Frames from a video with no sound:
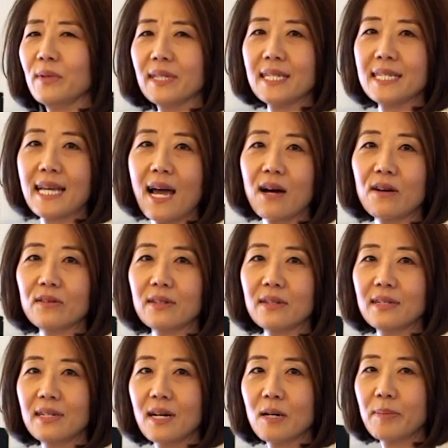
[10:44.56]
really down
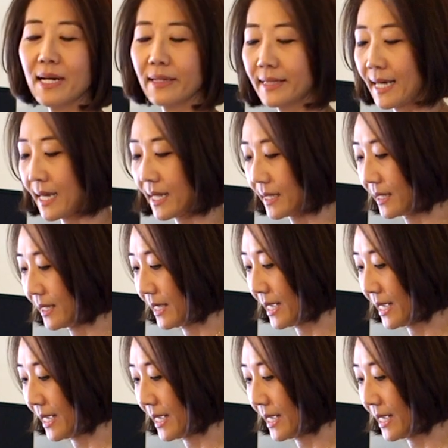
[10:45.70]
about that.